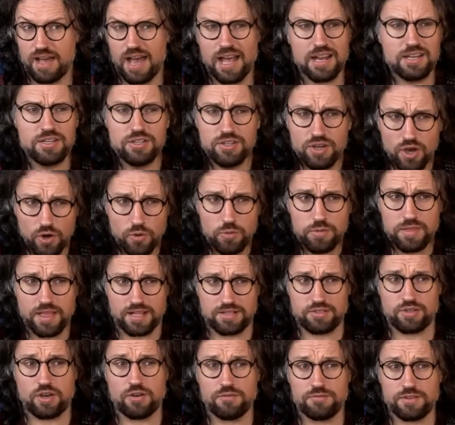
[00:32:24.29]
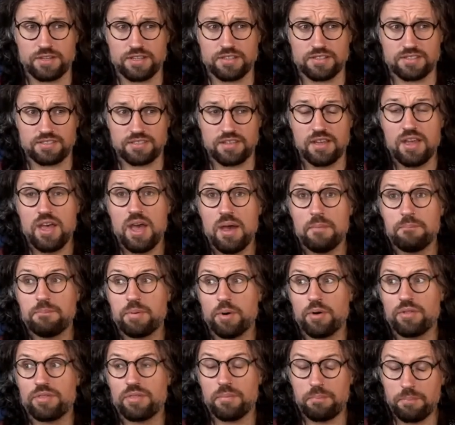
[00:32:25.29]
I know that's obvious,
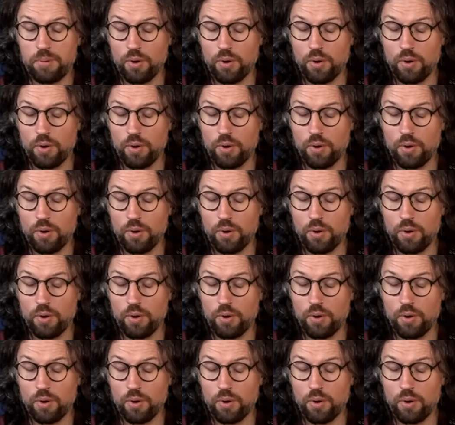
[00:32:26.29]
but the